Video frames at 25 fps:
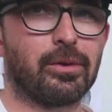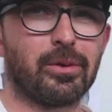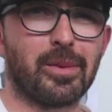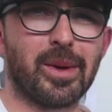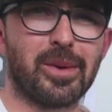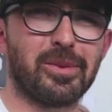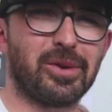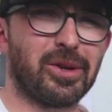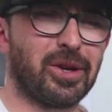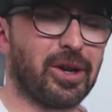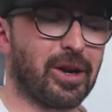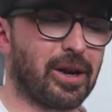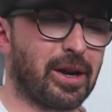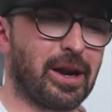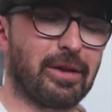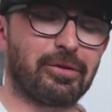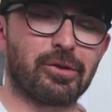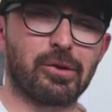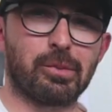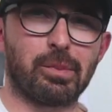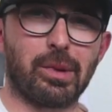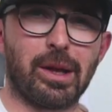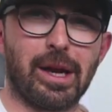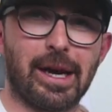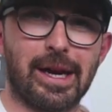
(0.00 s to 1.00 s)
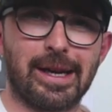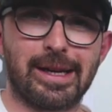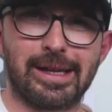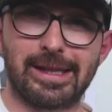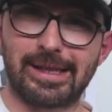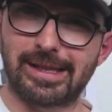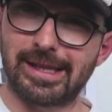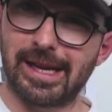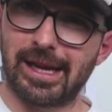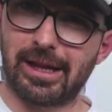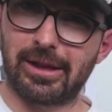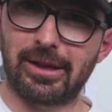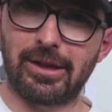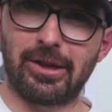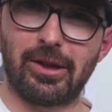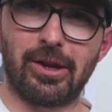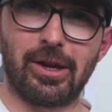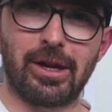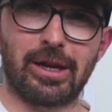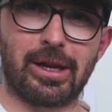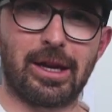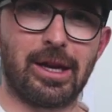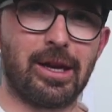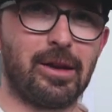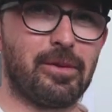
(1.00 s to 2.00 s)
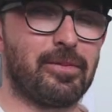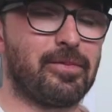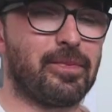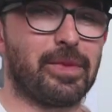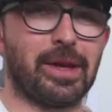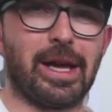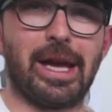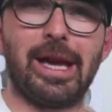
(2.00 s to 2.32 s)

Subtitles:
Remember, you don't have to play it exactly like him.